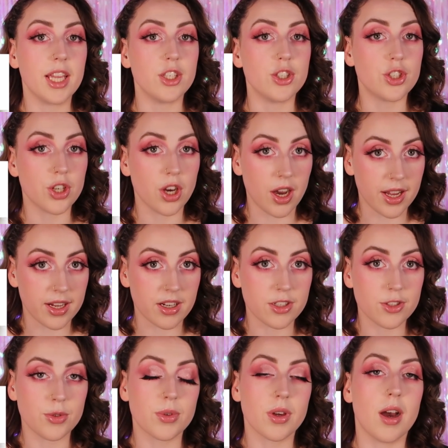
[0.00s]
in China
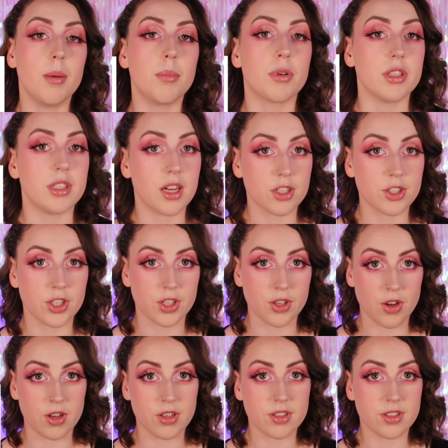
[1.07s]
to cut production
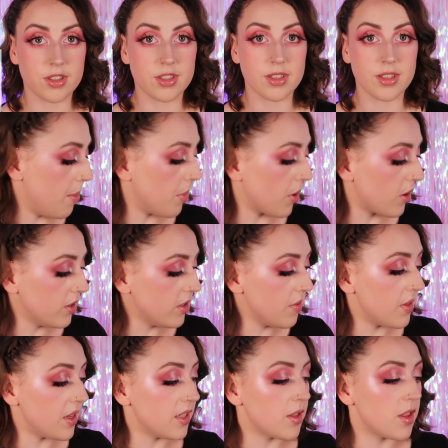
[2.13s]
costs. And because
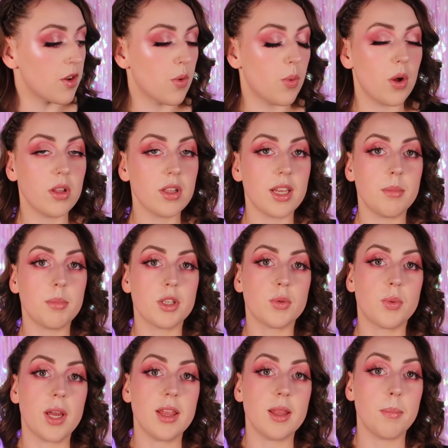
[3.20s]
of this, the quality
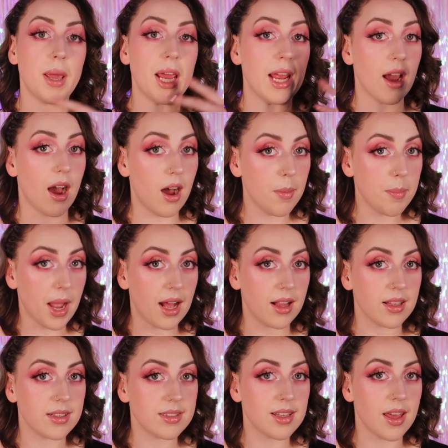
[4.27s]
between the PR
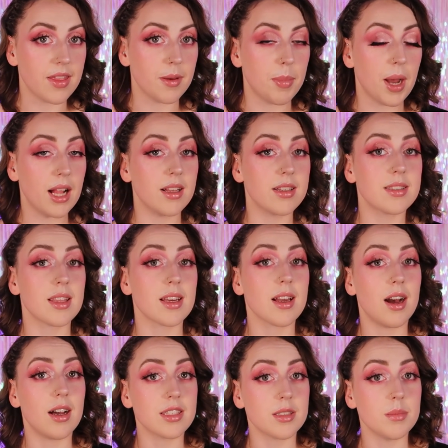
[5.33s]
palettes and the palettes that
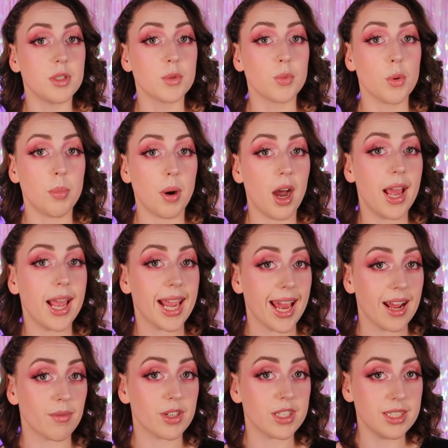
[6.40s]
customers were buying
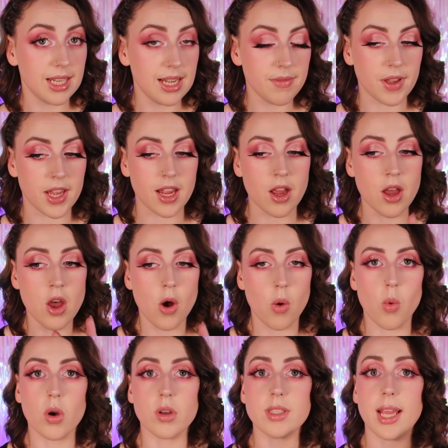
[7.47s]
and receiving
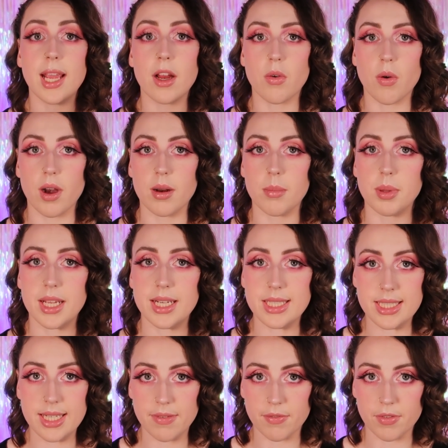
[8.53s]
was incredibly
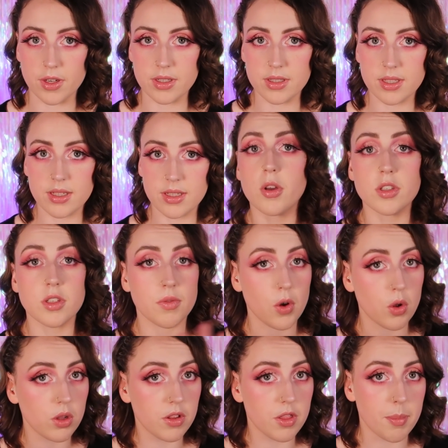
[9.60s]
different. Because of
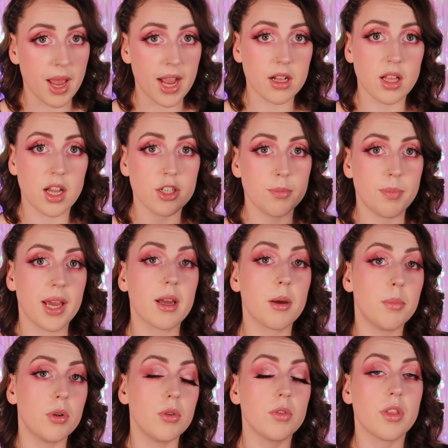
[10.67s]
all the backlash, Becca
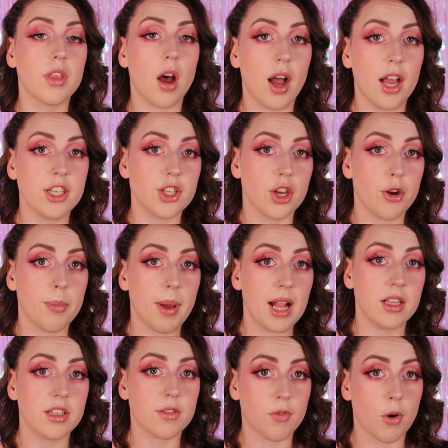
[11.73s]
pulled the eyeshadow
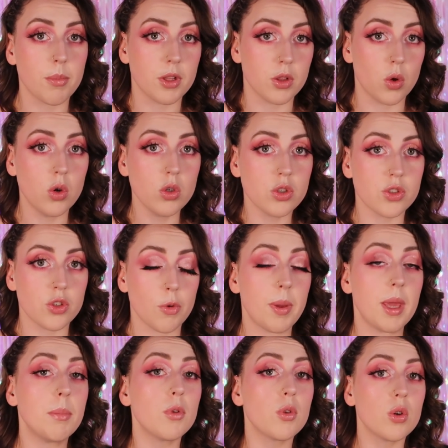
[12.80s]
palettes from the launch, so
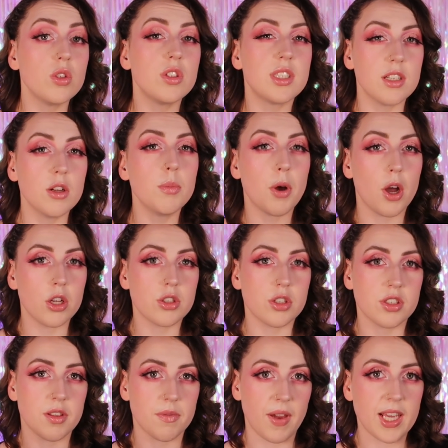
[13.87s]
people could still
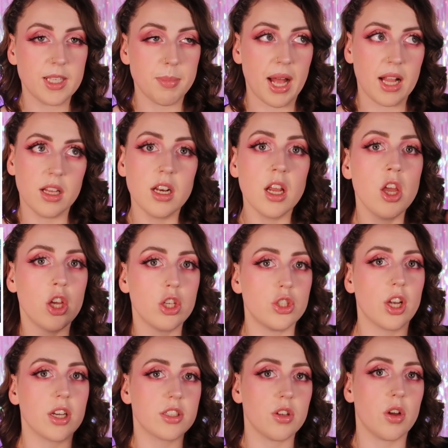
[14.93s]
purchase the face palette,
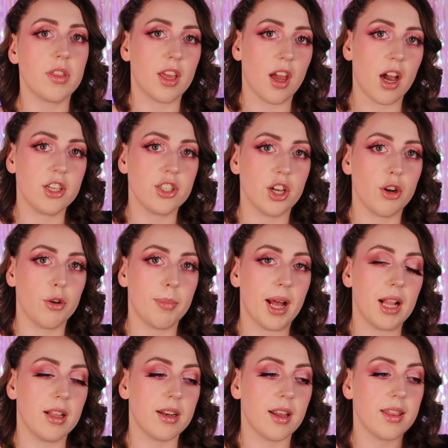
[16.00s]
just not the eyeshadow
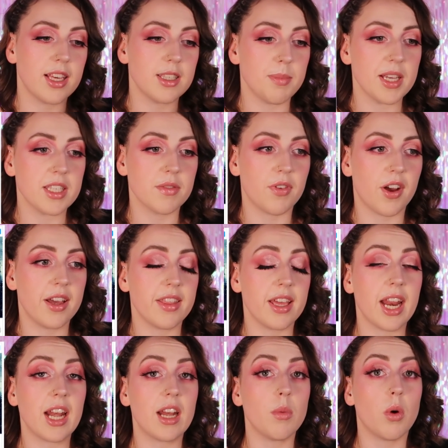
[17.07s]
palette, and they specified
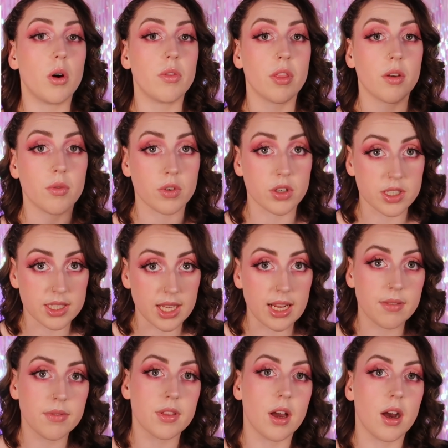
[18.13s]
that anyone that
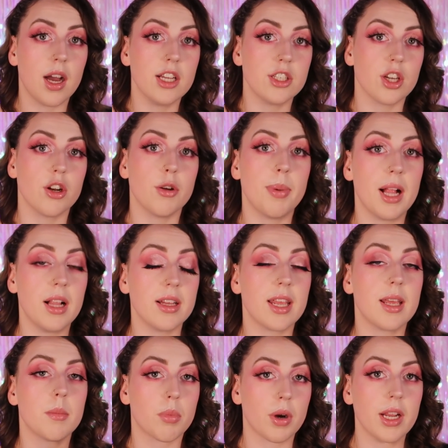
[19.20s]
received the eyeshadow palette
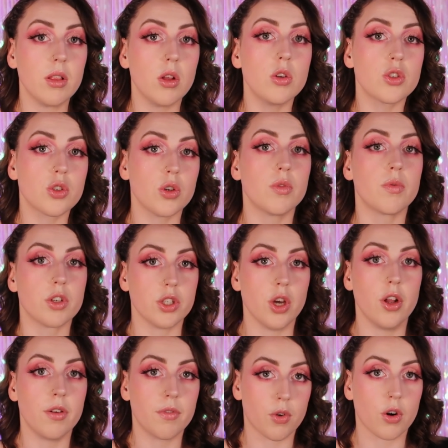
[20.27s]
in pre-launch could
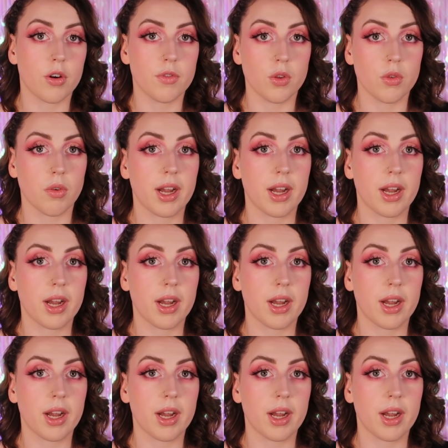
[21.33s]
return it for a full